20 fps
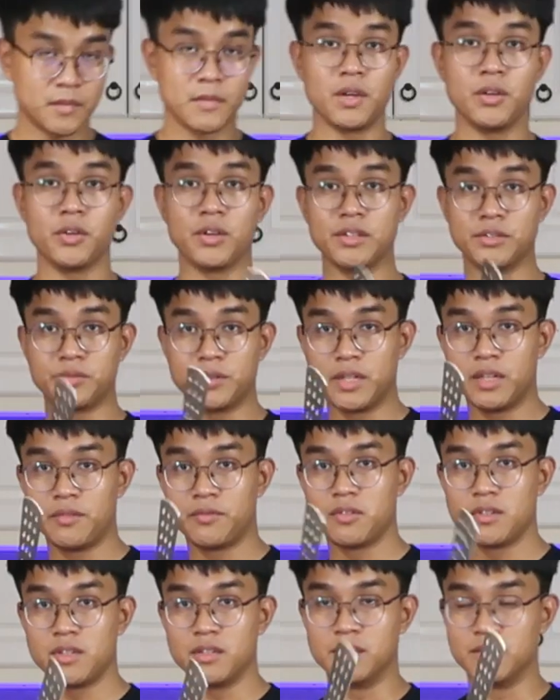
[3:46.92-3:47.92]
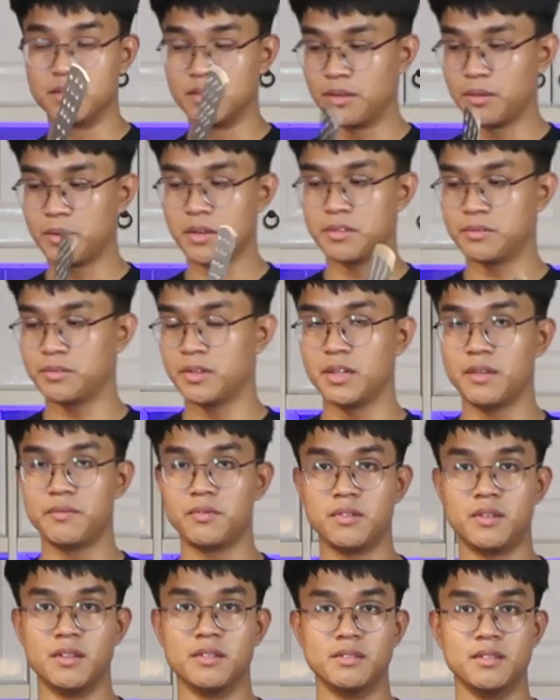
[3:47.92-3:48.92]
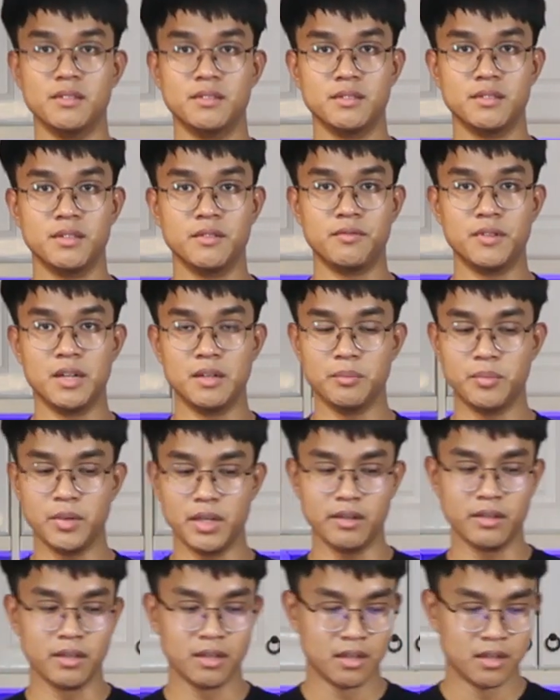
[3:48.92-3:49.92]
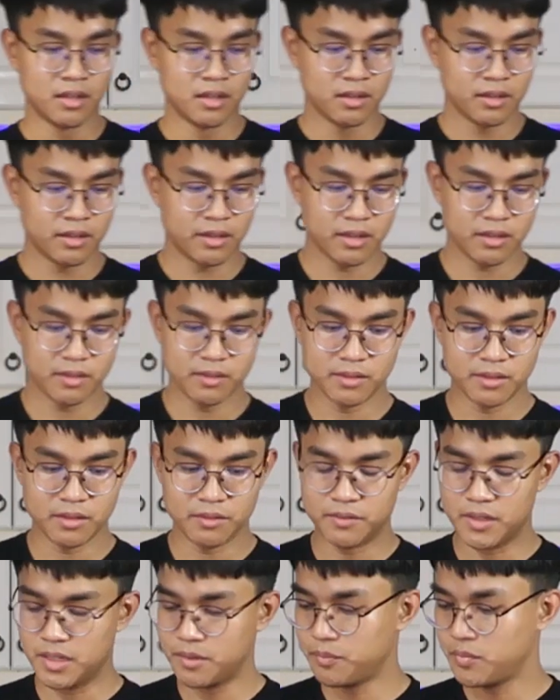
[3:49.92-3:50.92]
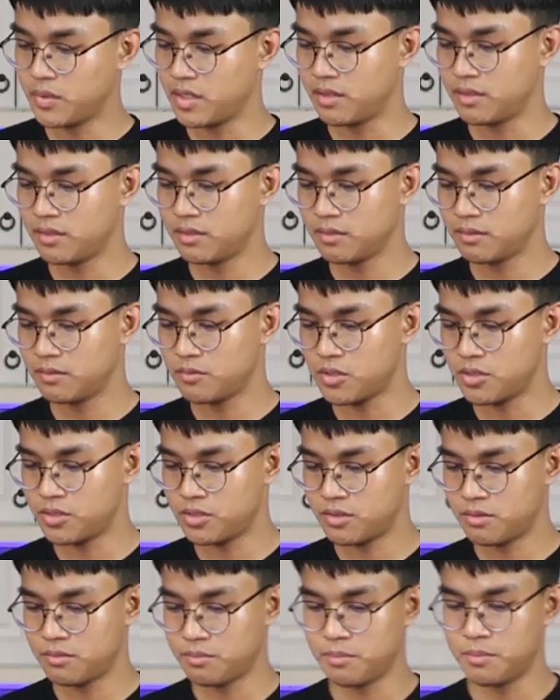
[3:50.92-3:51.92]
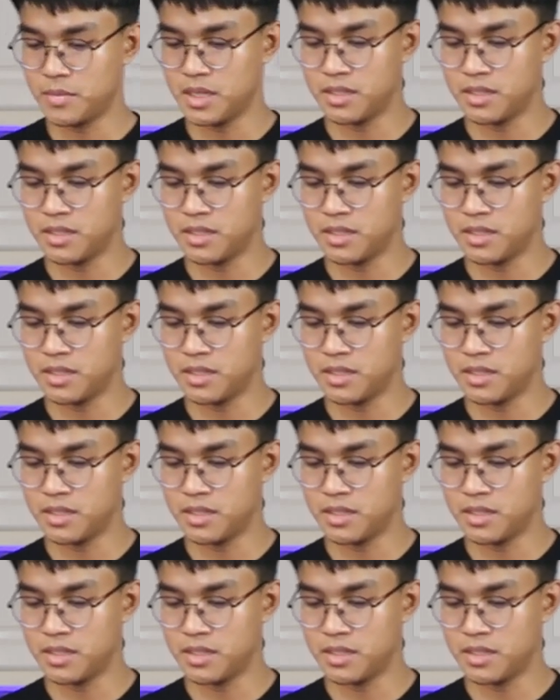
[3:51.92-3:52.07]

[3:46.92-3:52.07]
Are you guys ready for this? Are you guys ready for this? This is the fun part. Okay, this is the fun part. Watch